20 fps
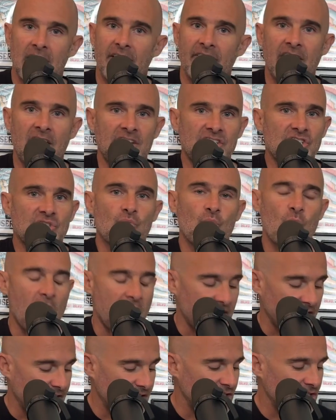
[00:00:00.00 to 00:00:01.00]
then just
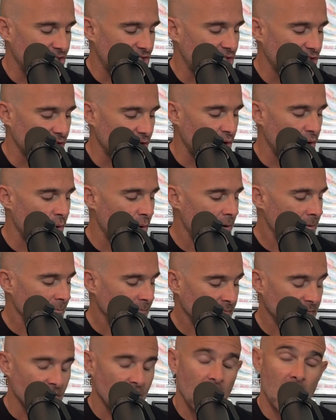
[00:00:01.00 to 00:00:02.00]
went into
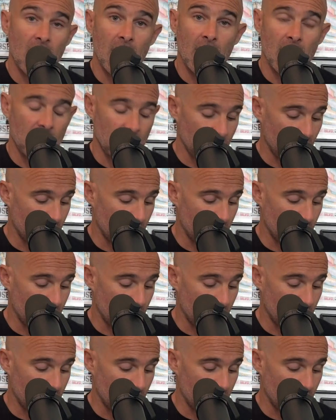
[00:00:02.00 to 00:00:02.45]
the